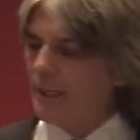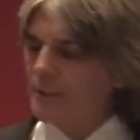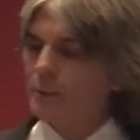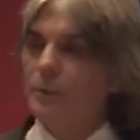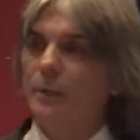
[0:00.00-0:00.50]
It
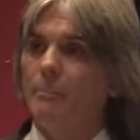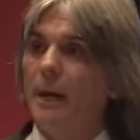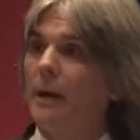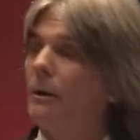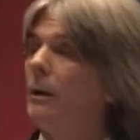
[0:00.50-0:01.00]
doesn't really
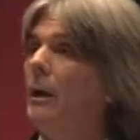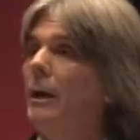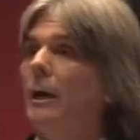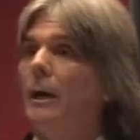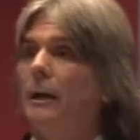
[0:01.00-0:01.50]
matter.
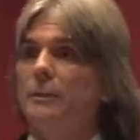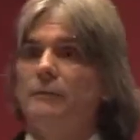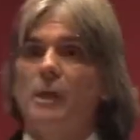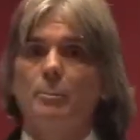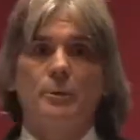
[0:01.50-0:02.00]

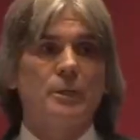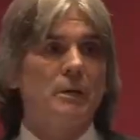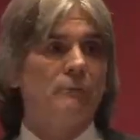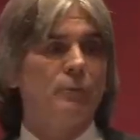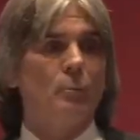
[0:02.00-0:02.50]
Developers
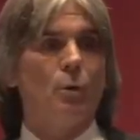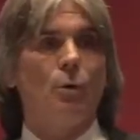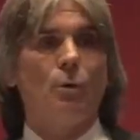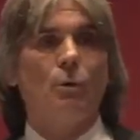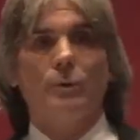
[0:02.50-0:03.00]
come from
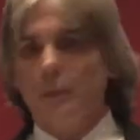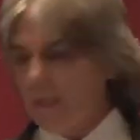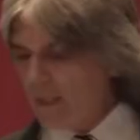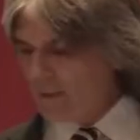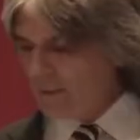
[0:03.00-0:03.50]
all
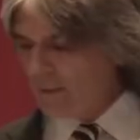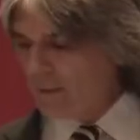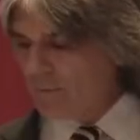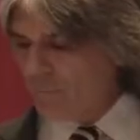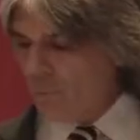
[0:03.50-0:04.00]
kinds
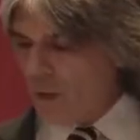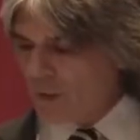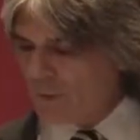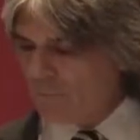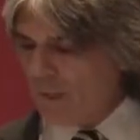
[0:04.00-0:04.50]
of
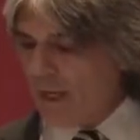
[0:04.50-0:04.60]
walks of